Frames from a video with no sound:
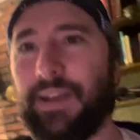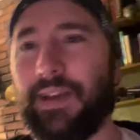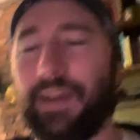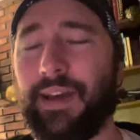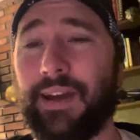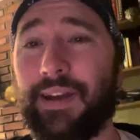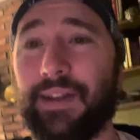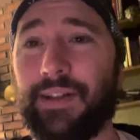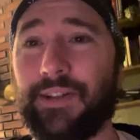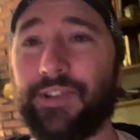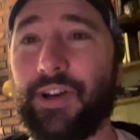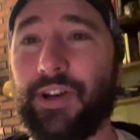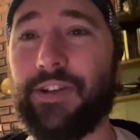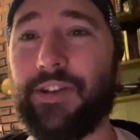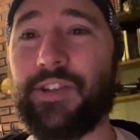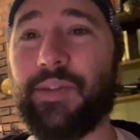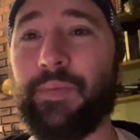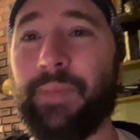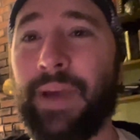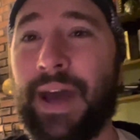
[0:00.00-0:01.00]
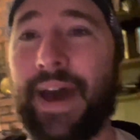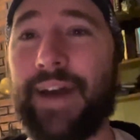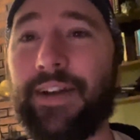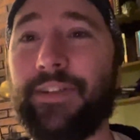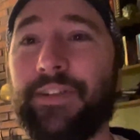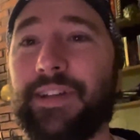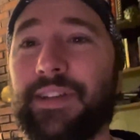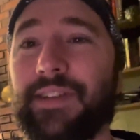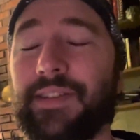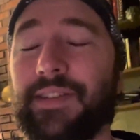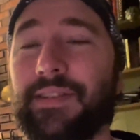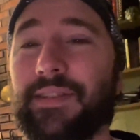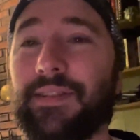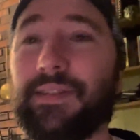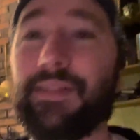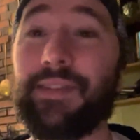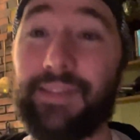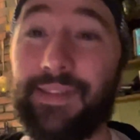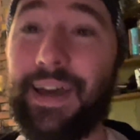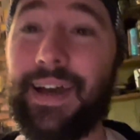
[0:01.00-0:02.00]
and it'll charge the batteries.
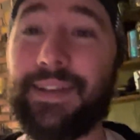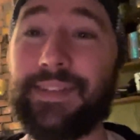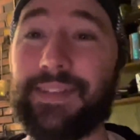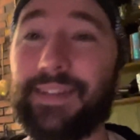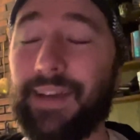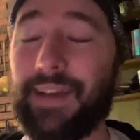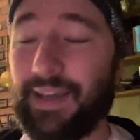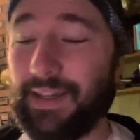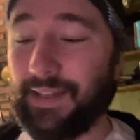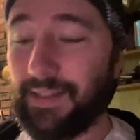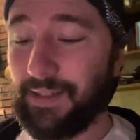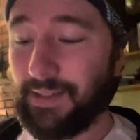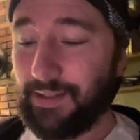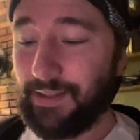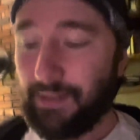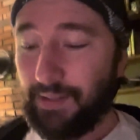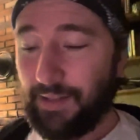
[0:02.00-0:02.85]
That's nice.